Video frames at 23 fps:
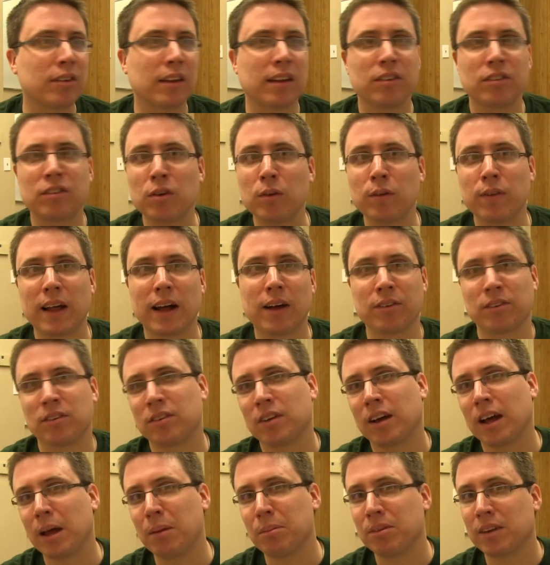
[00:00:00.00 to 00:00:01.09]
So that's 2,000
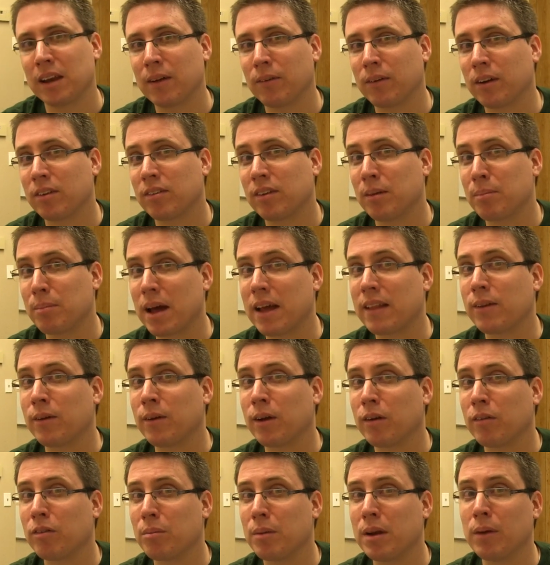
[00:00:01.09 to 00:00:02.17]
times that I would have said Matthew
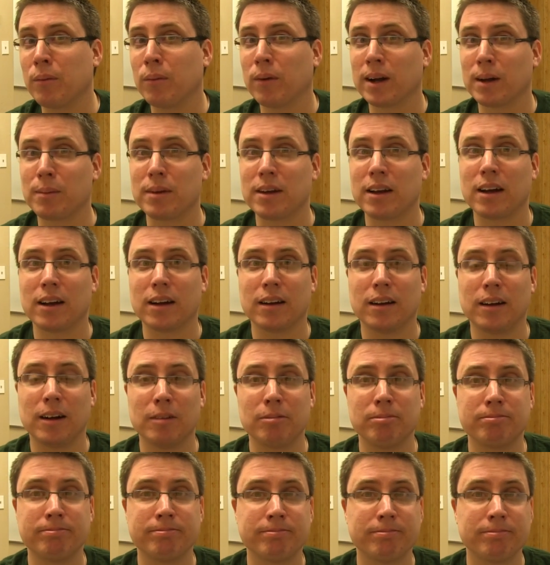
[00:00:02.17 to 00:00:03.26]
here from
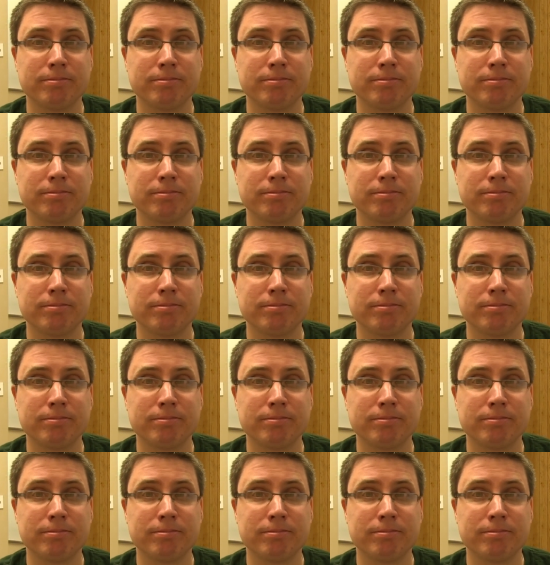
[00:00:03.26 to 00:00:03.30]
miniwargaming.com.